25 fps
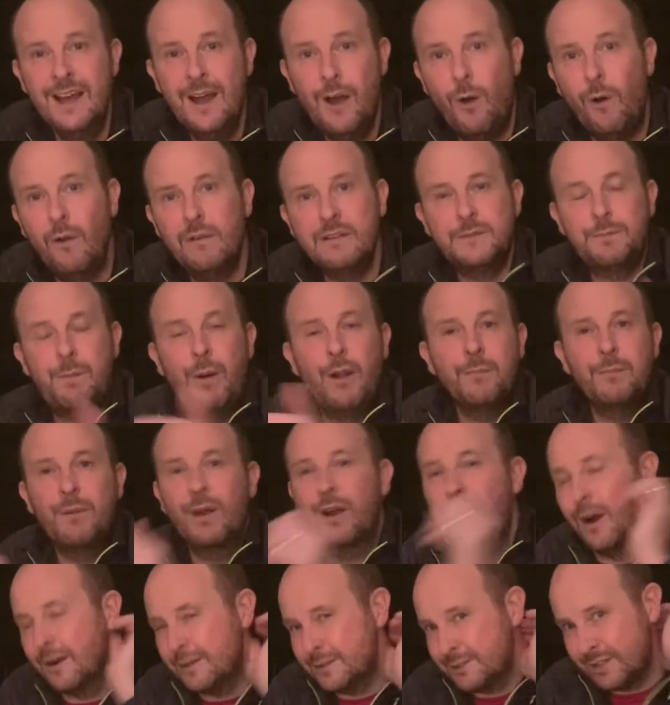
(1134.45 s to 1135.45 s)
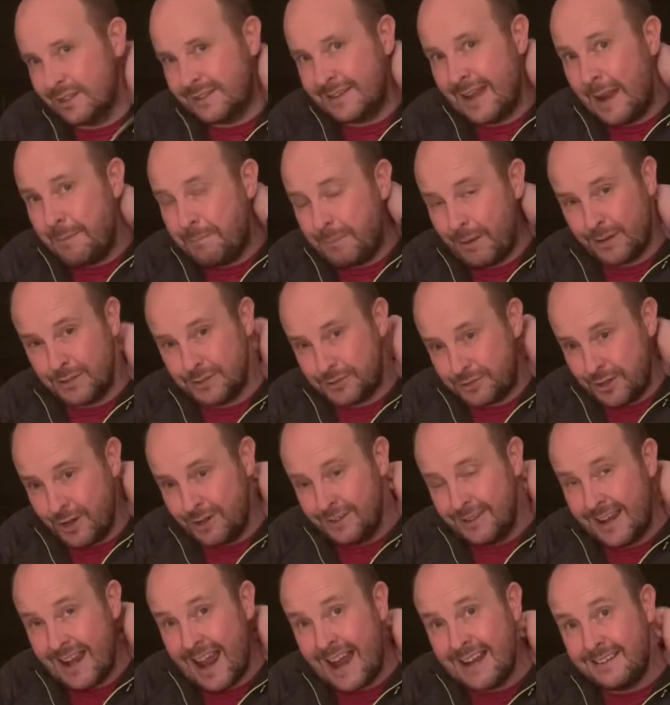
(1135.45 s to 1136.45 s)
Always pulled my curtains at night because
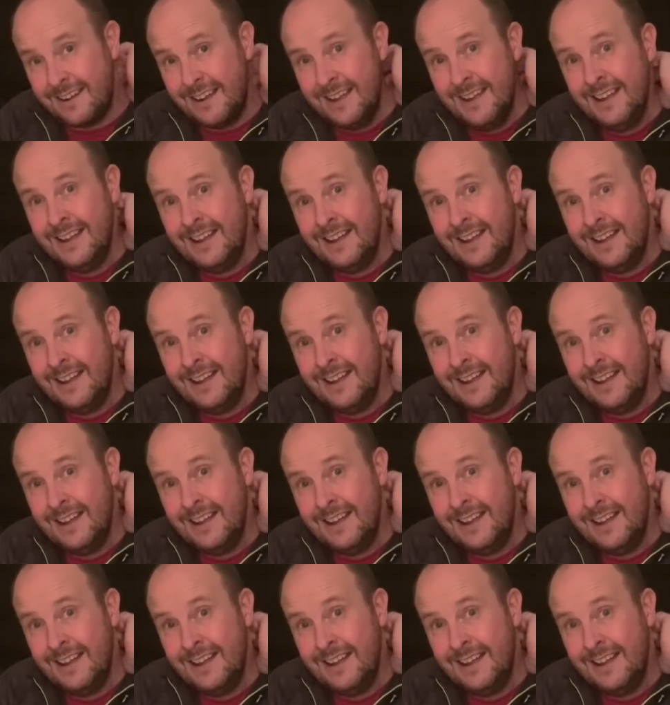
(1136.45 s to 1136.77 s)
during the night,